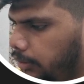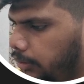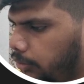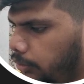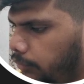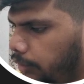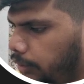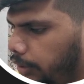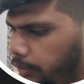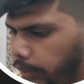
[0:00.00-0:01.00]
so we
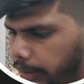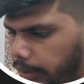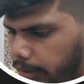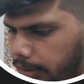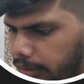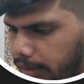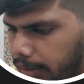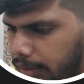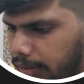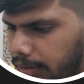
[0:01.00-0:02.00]
need to handle this
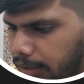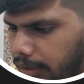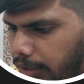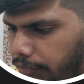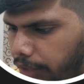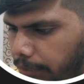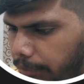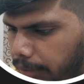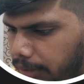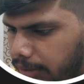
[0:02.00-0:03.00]
case. If
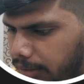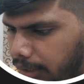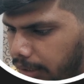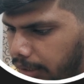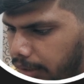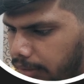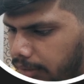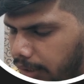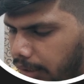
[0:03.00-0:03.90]
timer is timer is